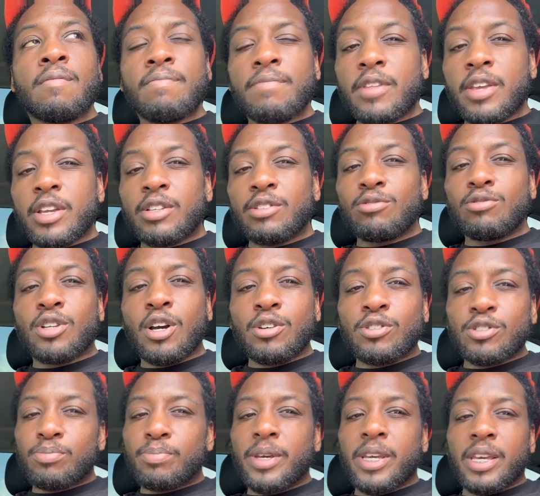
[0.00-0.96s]
and you
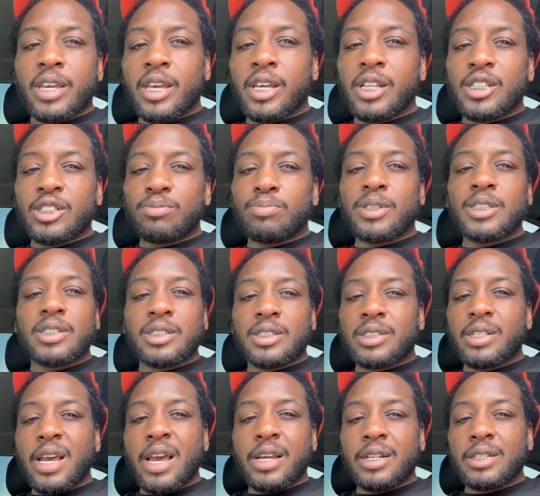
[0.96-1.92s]
don't speak English, but your
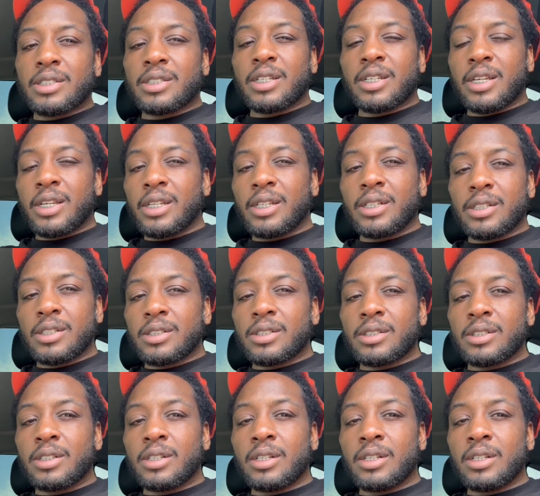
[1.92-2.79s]
sign is in English.